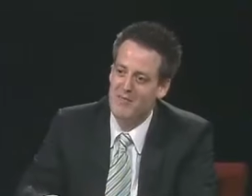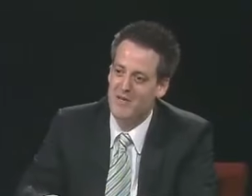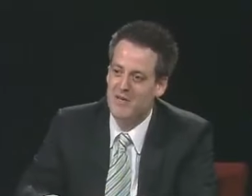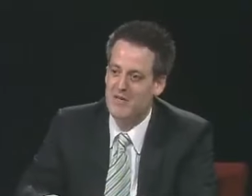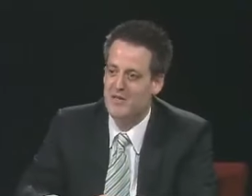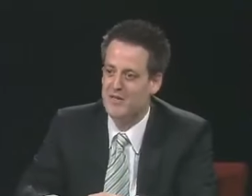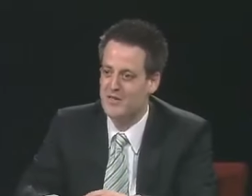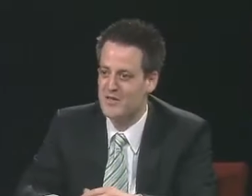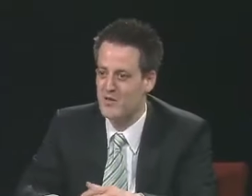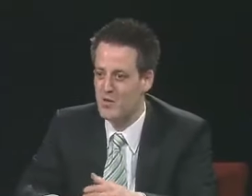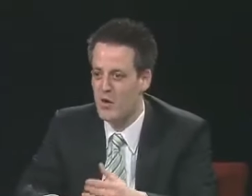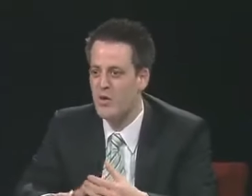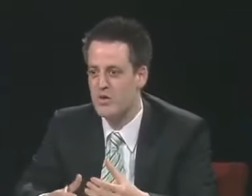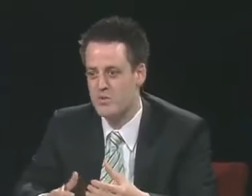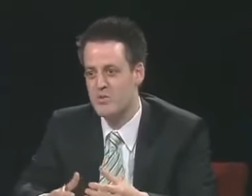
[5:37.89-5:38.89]
because there
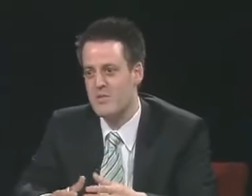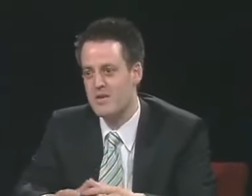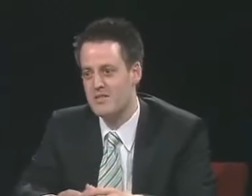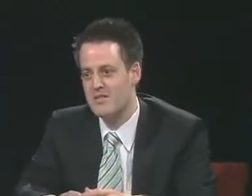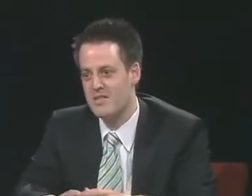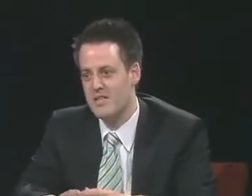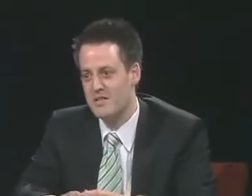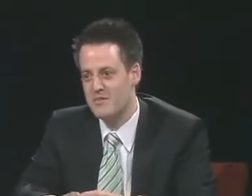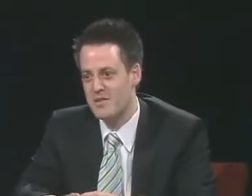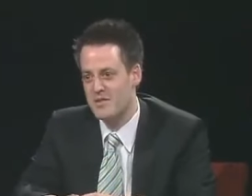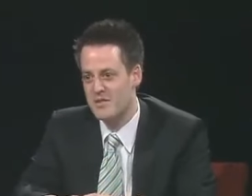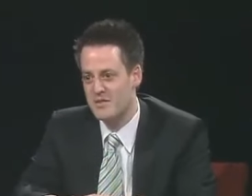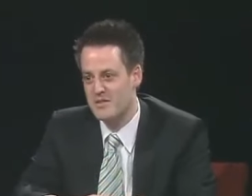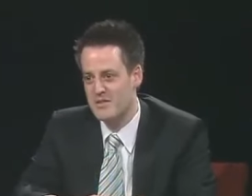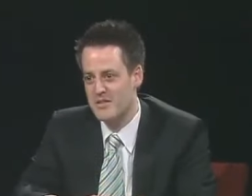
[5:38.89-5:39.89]
will always be pesticides
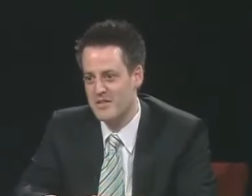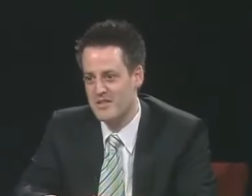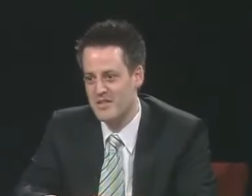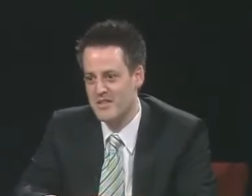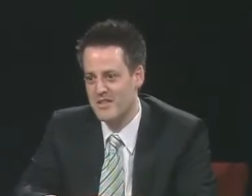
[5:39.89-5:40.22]
being used?